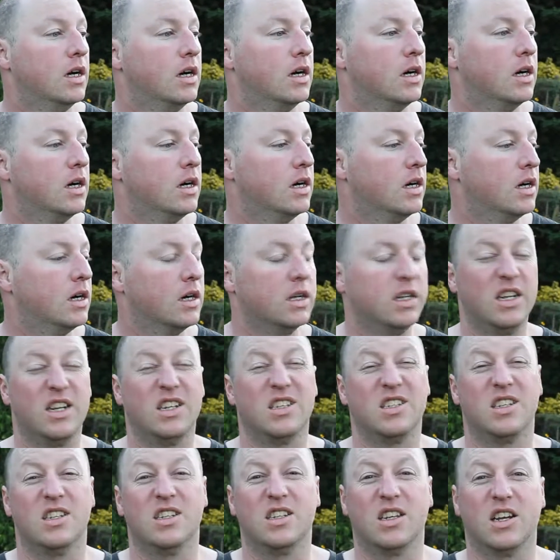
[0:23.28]
I need to
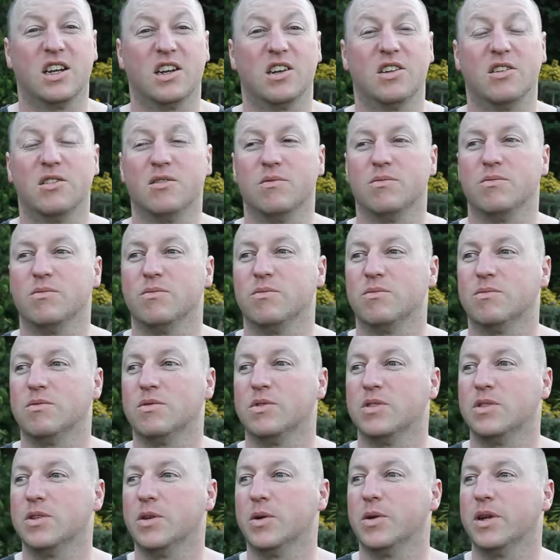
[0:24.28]
sit down and
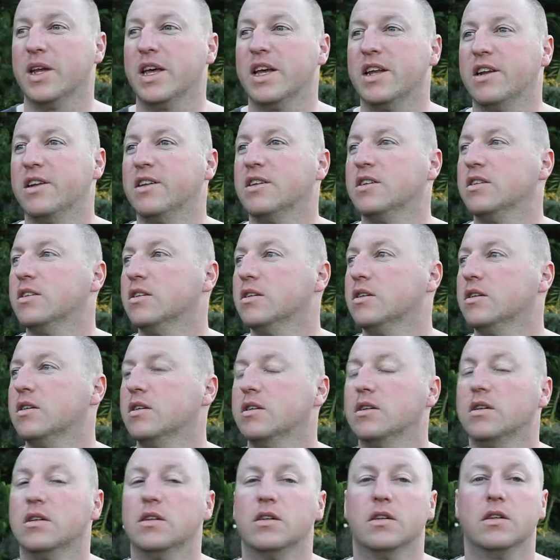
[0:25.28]
do an edit
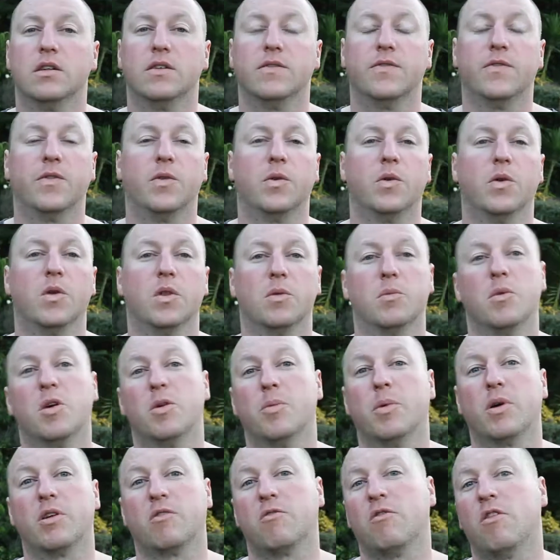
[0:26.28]
for the
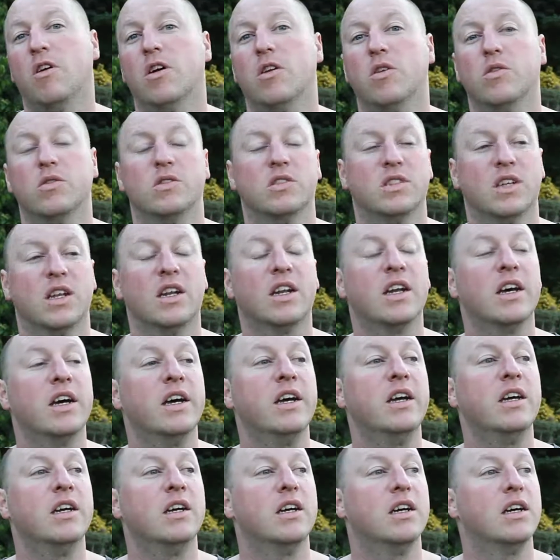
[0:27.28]
motorbike ride on
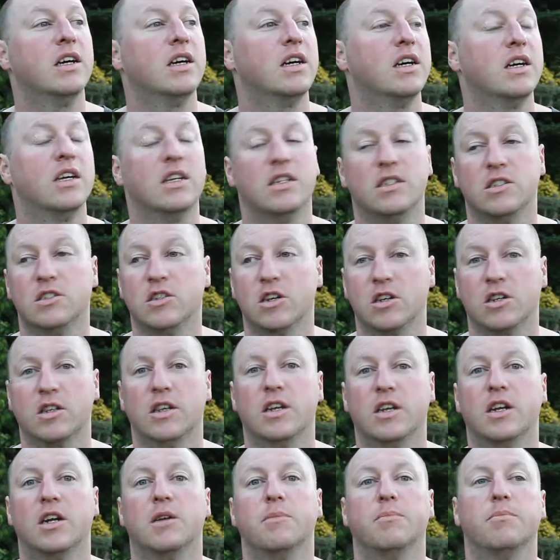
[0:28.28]
Sunday and chuck
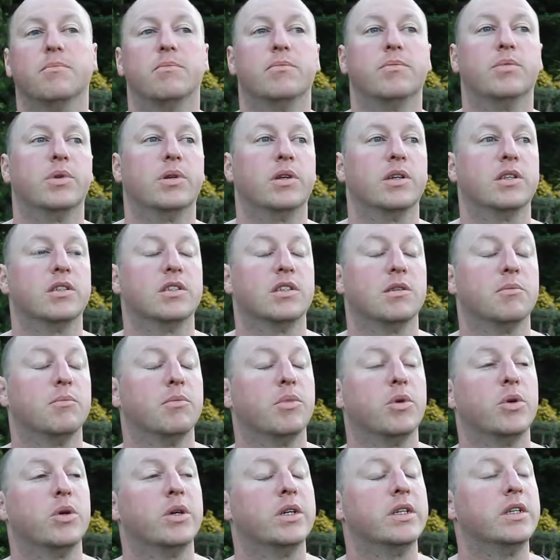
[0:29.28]
that up at some
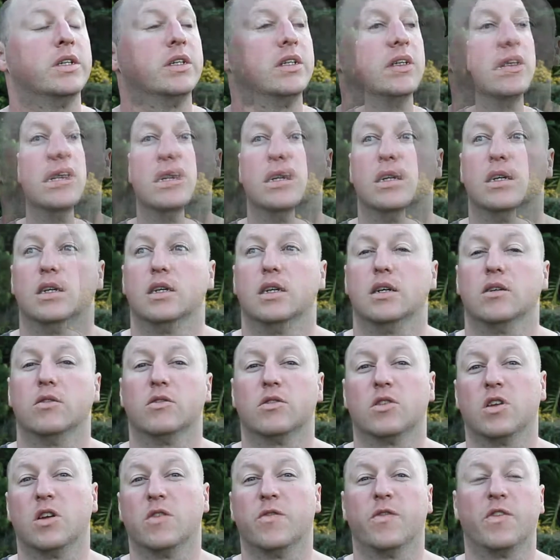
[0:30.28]
point. I've
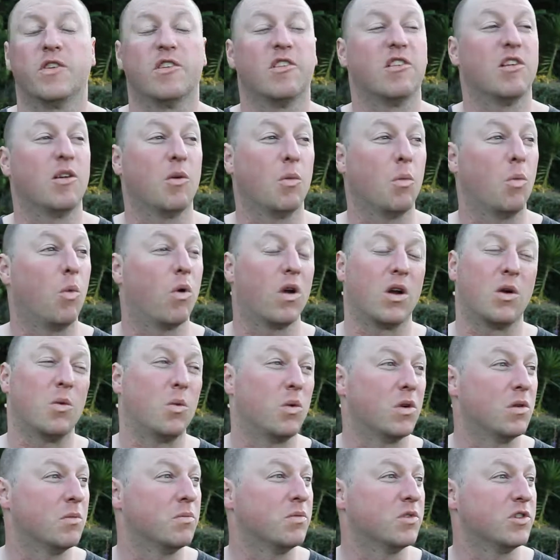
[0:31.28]
just got to figure out what I
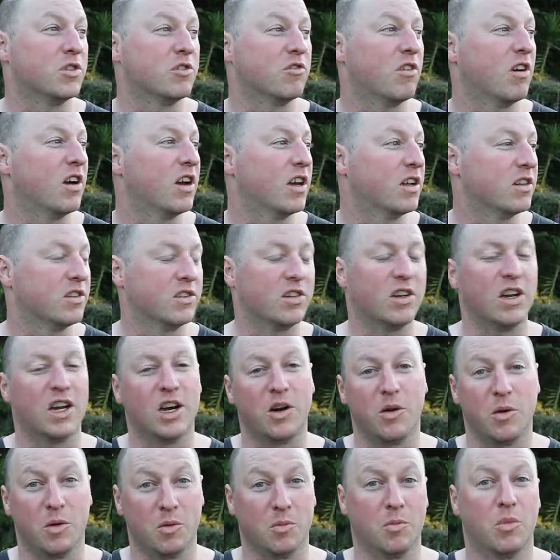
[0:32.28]
want to portray and sort of
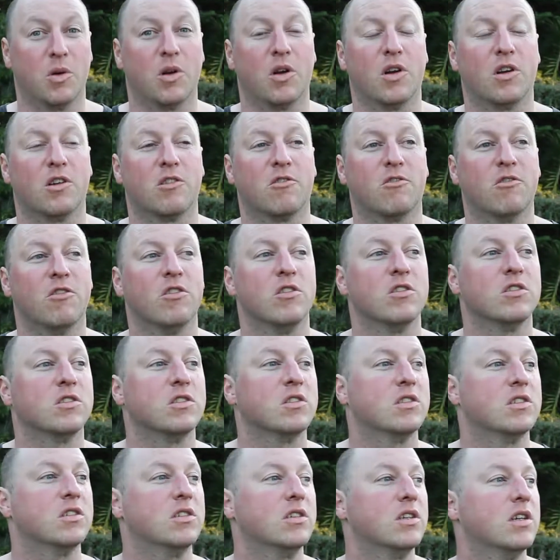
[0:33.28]
how I want to put it
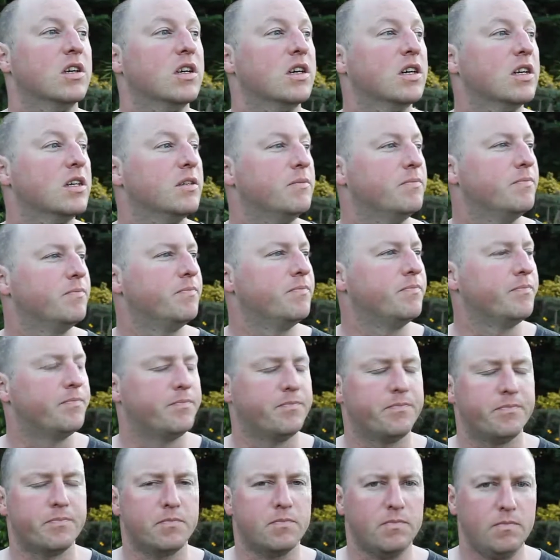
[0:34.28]
across.
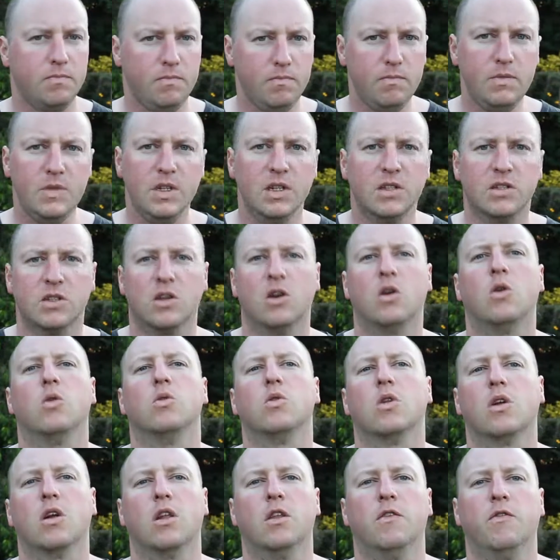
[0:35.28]
There's a whole
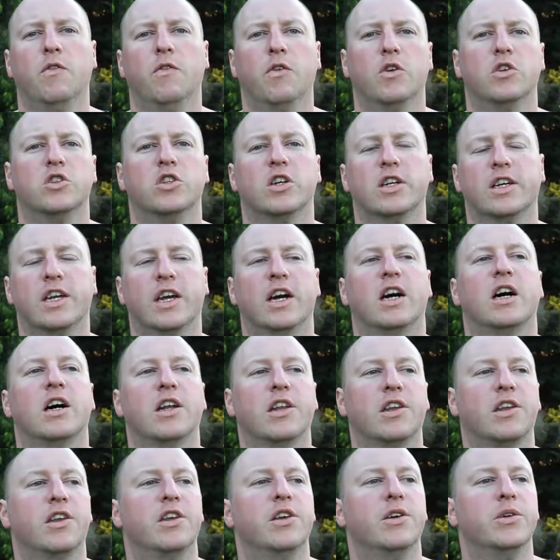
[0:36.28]
lot of the footage I
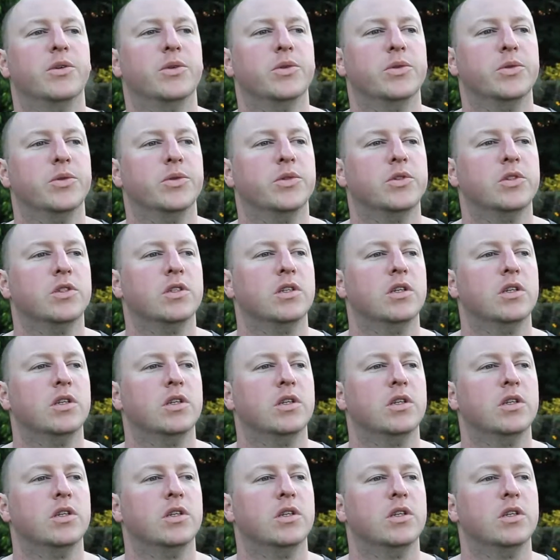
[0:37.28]
can't use